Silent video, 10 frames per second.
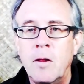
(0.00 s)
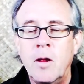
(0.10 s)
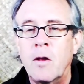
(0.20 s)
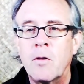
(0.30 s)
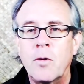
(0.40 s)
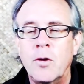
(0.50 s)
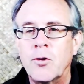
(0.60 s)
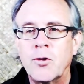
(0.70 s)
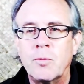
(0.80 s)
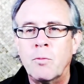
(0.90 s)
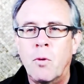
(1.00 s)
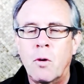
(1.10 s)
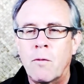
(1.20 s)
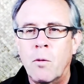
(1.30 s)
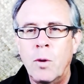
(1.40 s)
The other is
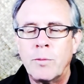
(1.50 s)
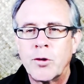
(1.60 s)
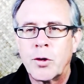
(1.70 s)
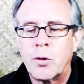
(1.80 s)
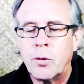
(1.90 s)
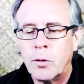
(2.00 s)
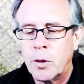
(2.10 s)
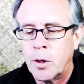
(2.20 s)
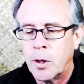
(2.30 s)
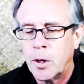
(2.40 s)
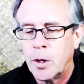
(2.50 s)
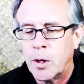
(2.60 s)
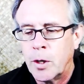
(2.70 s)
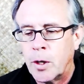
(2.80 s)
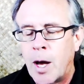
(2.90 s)
more of a whimsical,
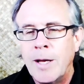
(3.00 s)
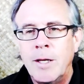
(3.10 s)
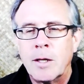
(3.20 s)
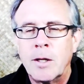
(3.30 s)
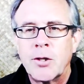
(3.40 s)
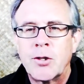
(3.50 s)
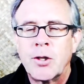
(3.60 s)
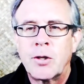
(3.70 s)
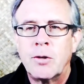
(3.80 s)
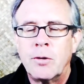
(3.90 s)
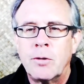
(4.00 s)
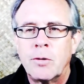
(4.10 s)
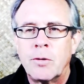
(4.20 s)
idealistical